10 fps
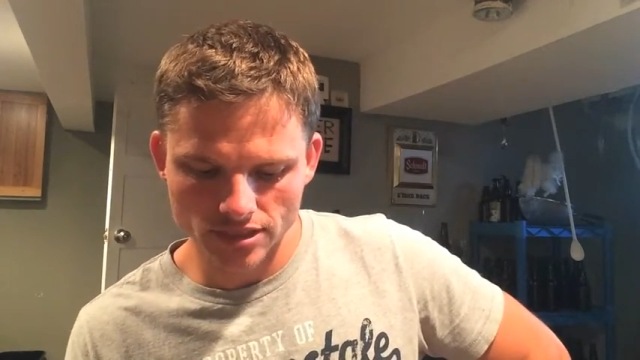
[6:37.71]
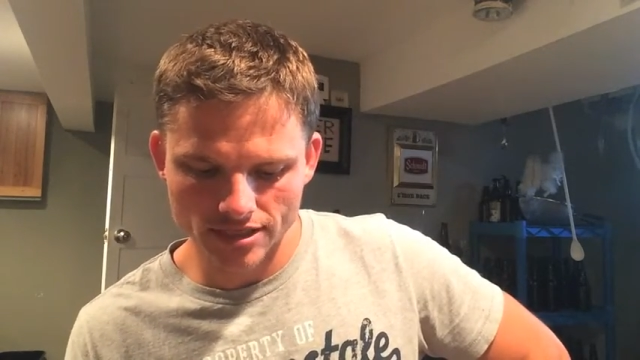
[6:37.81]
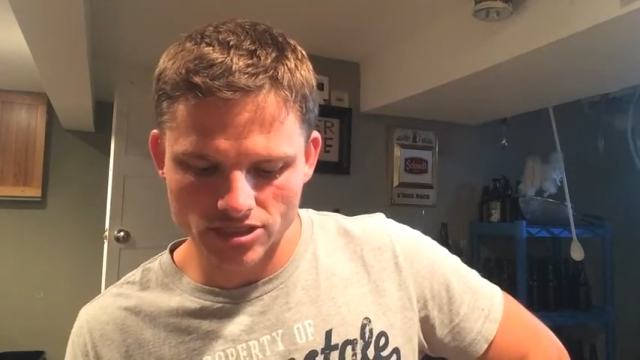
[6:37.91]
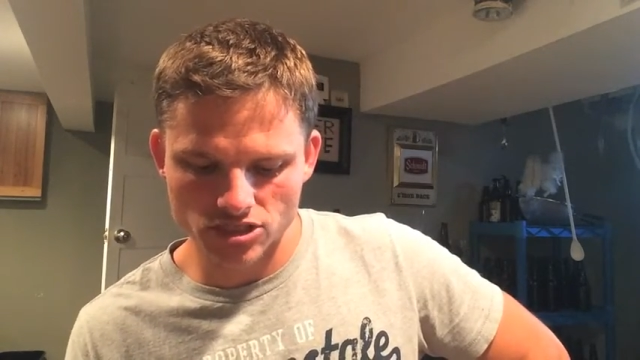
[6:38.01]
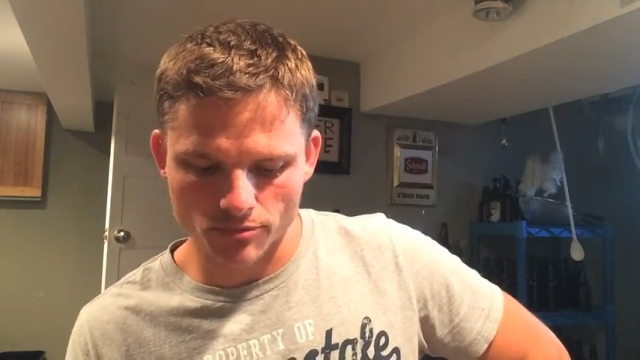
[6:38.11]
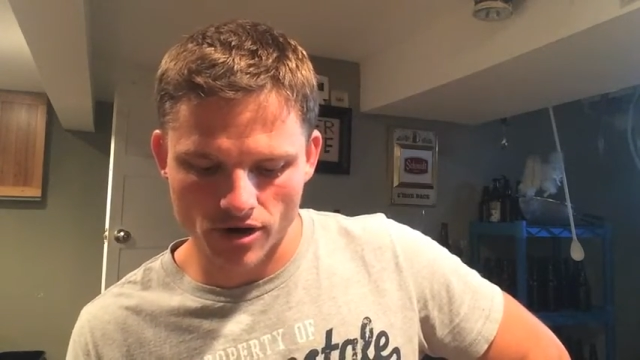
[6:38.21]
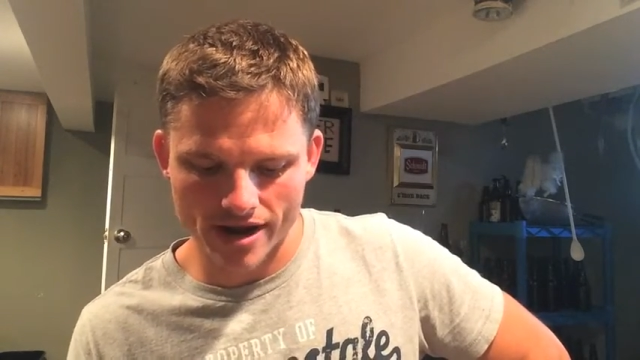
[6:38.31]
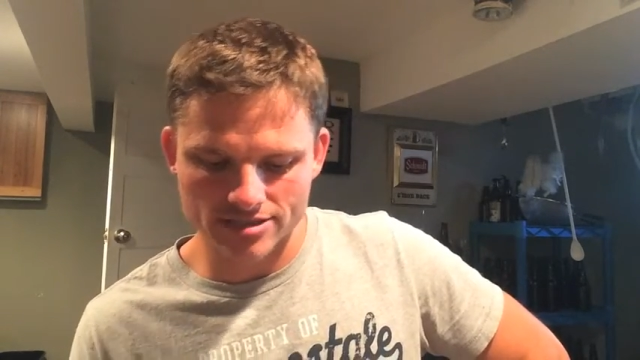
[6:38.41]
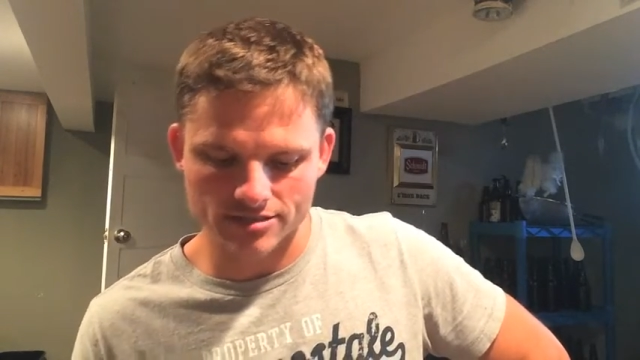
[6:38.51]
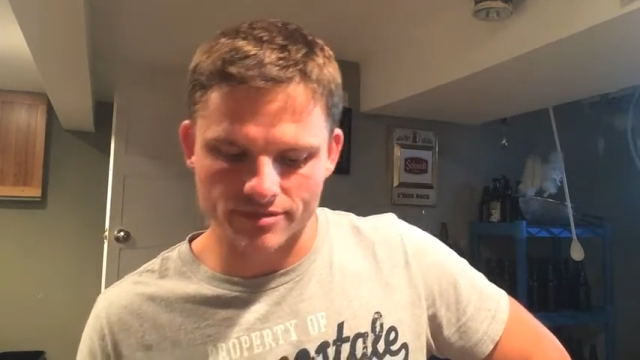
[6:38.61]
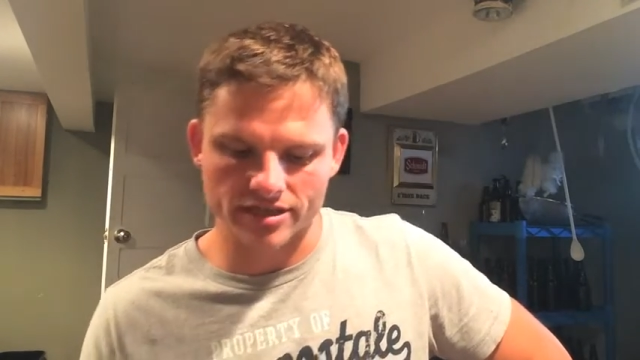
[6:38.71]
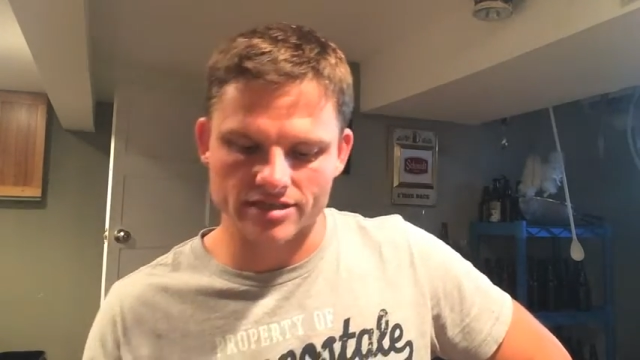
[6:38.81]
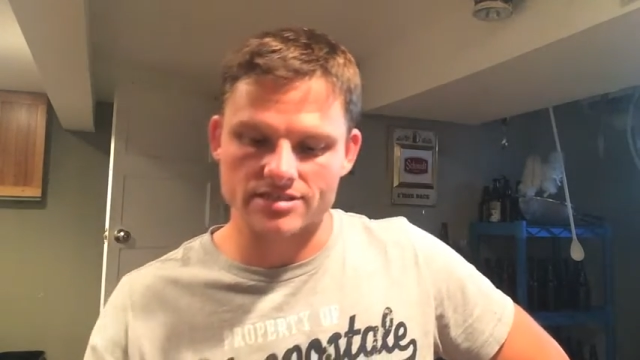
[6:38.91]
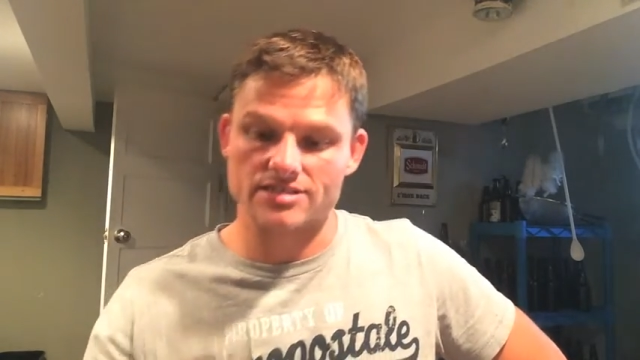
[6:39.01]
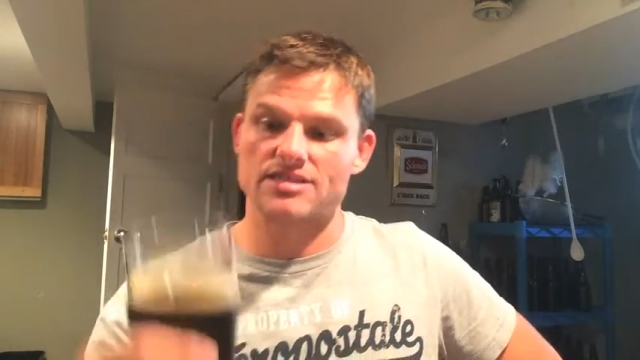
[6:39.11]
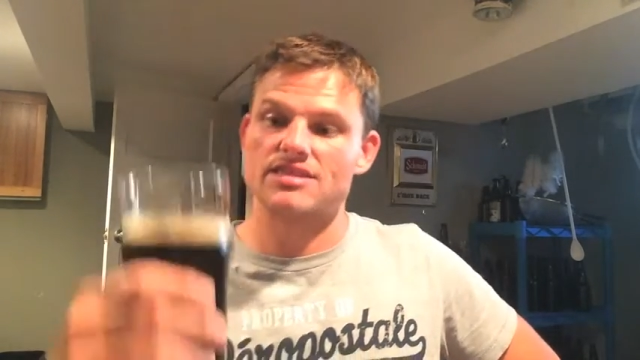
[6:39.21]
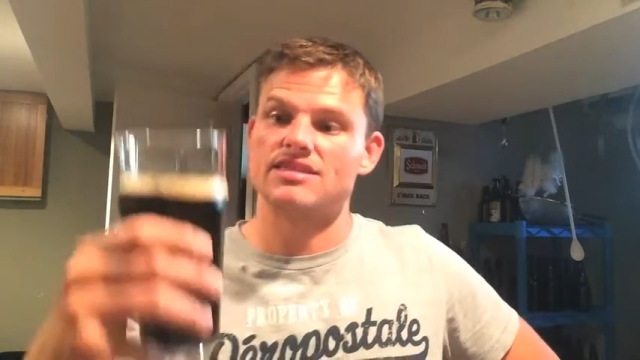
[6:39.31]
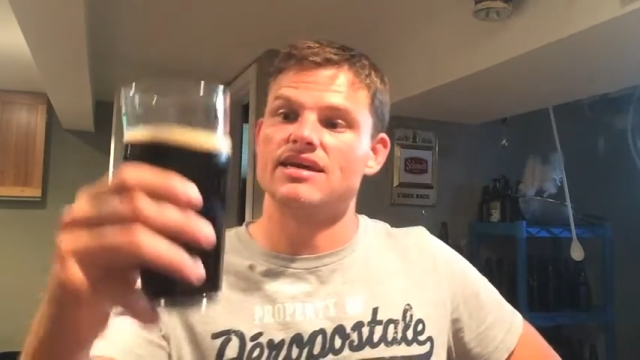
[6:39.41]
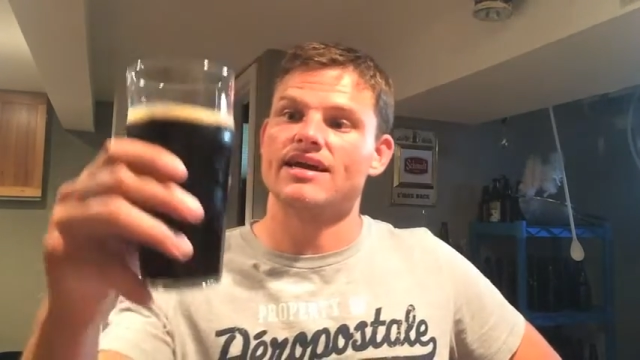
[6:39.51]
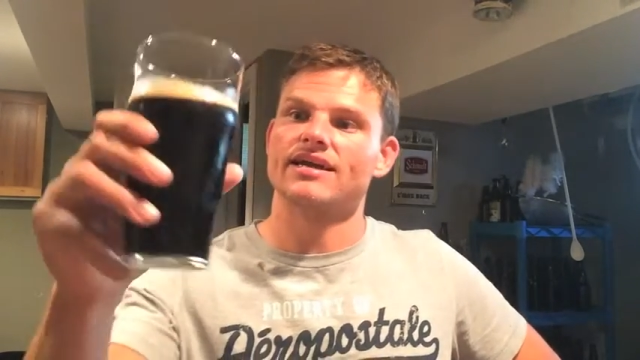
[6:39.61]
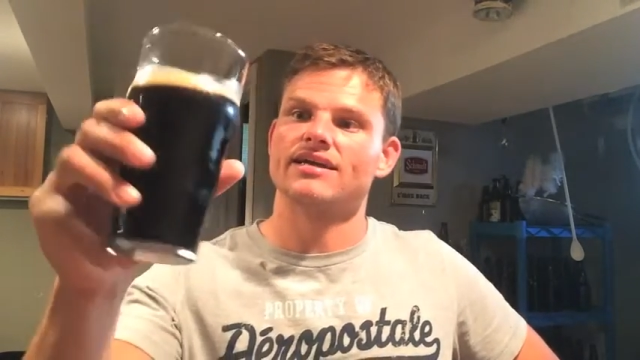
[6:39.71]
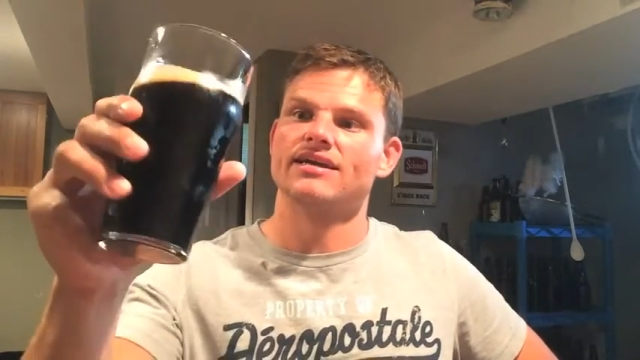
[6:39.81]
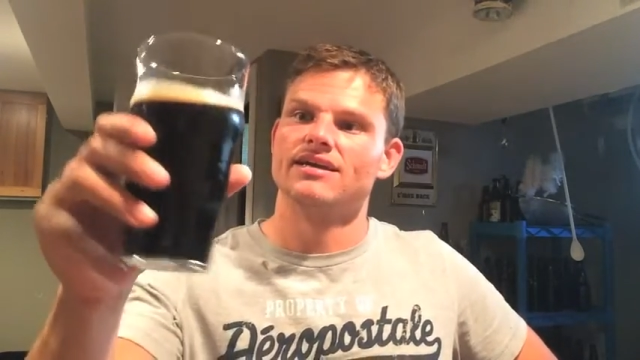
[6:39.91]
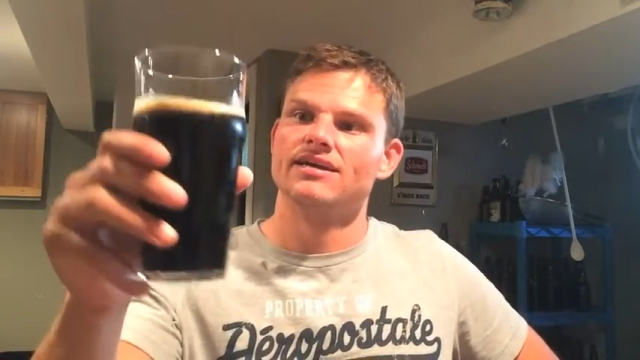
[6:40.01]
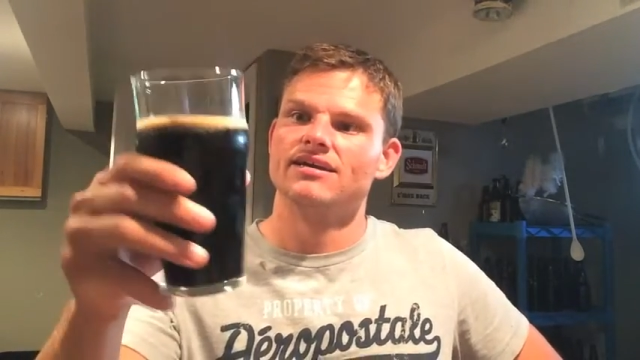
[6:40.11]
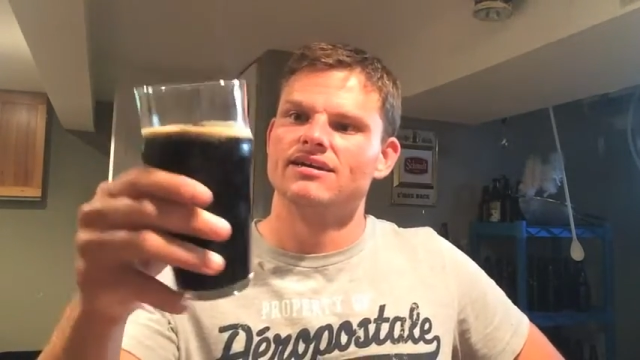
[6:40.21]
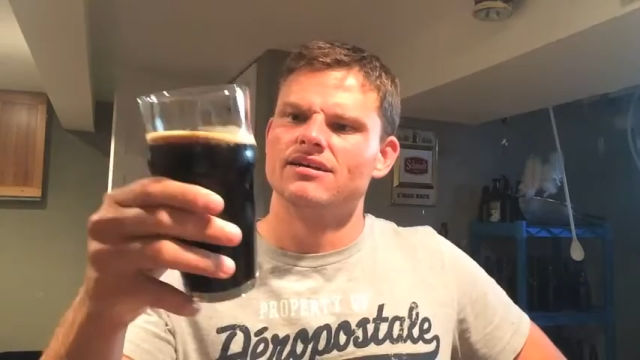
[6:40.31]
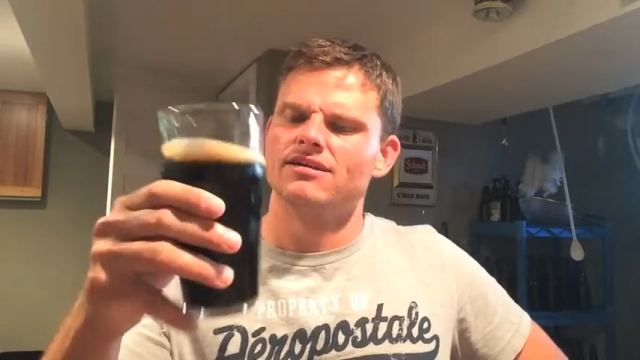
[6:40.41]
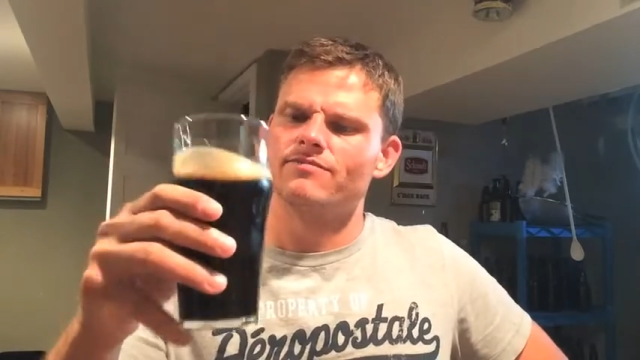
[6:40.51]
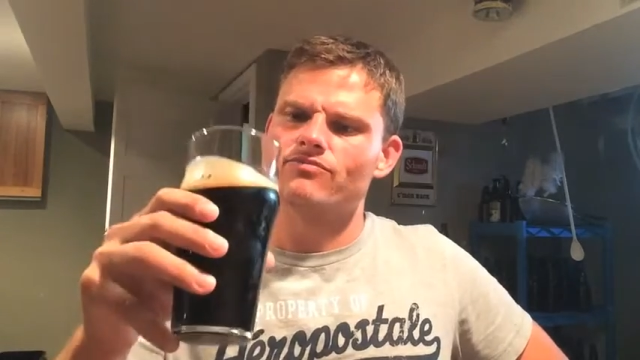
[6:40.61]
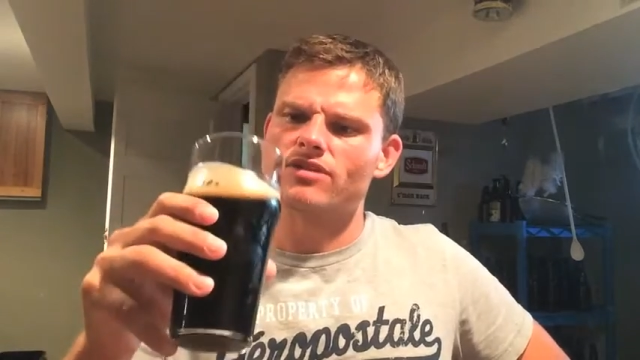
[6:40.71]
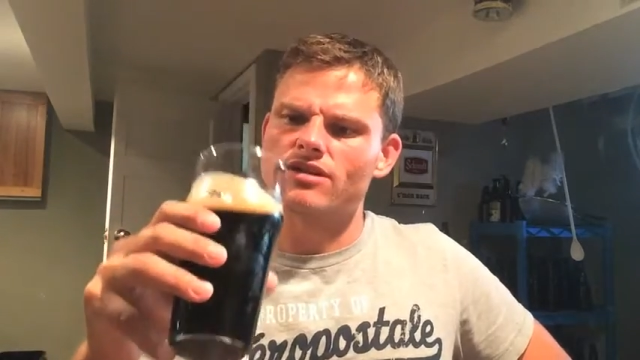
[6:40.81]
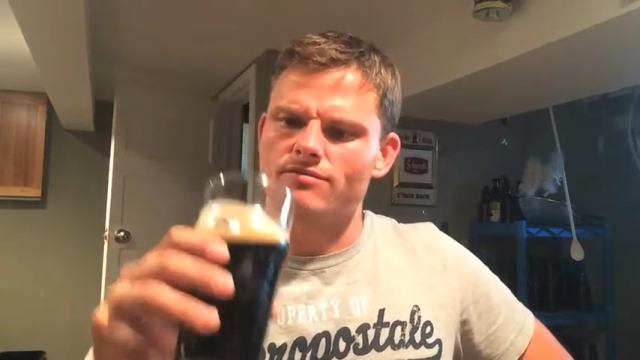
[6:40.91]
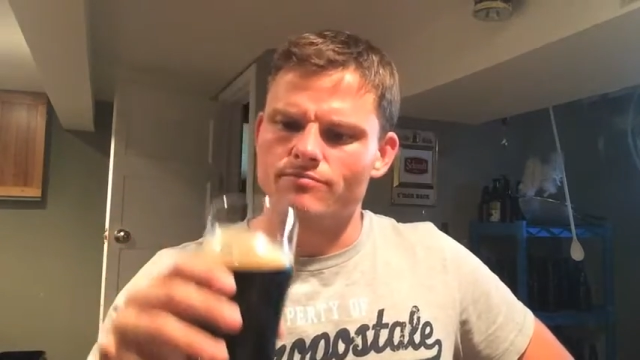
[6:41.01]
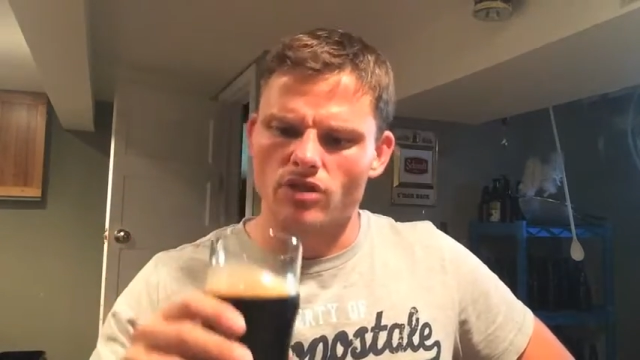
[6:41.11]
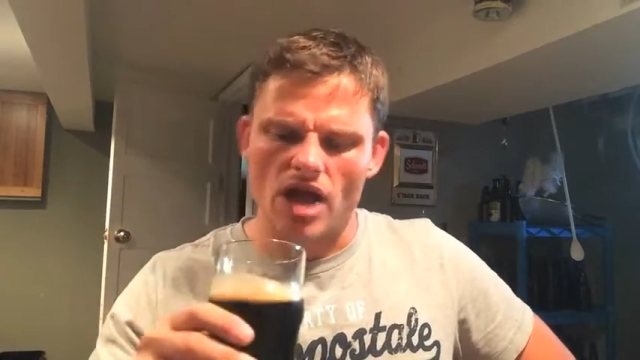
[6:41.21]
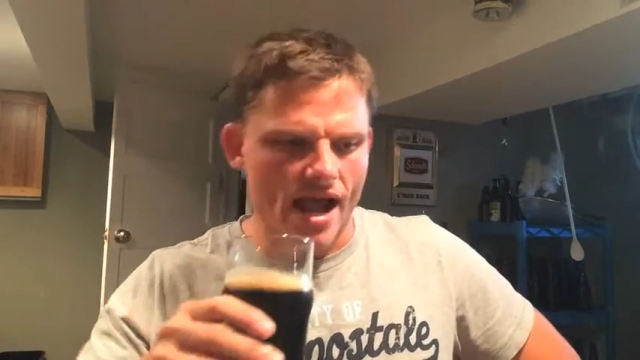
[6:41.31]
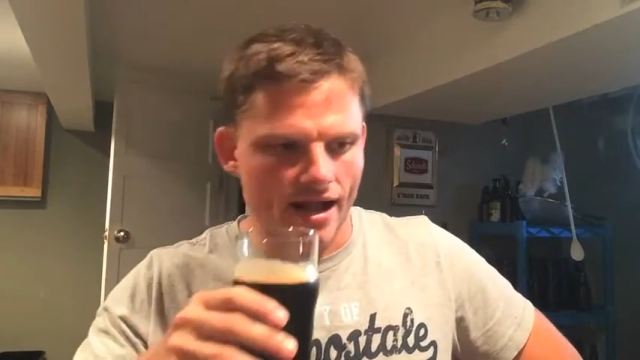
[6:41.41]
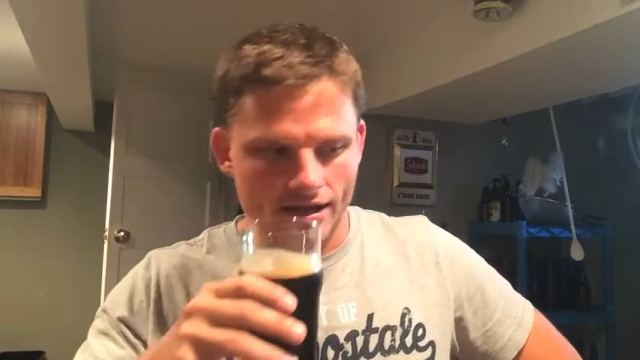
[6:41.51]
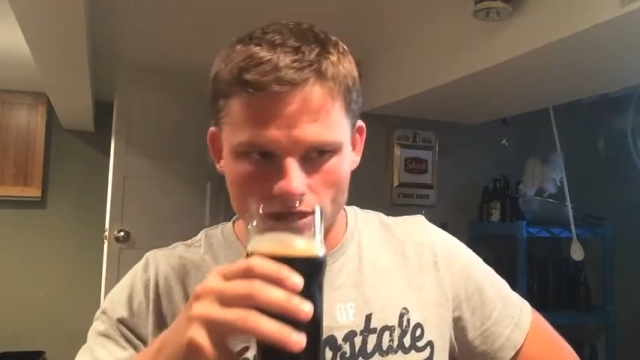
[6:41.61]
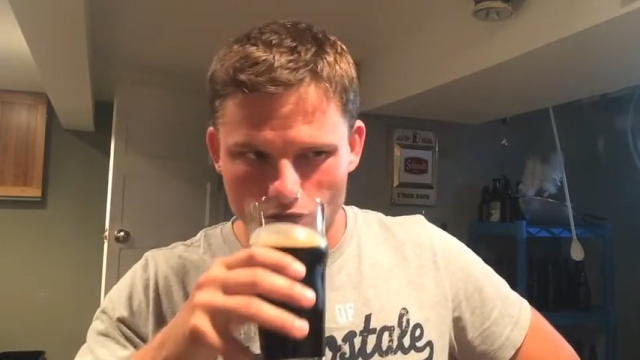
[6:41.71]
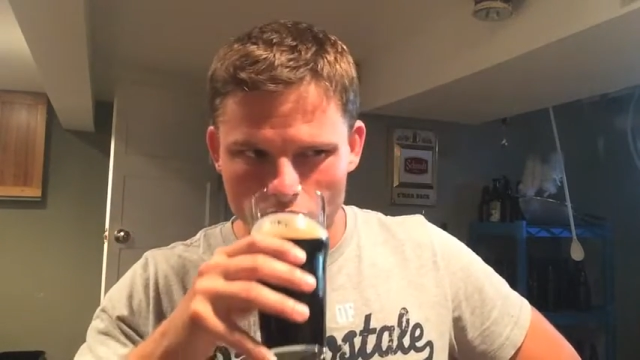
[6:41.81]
And it's surprising because it's thick and black.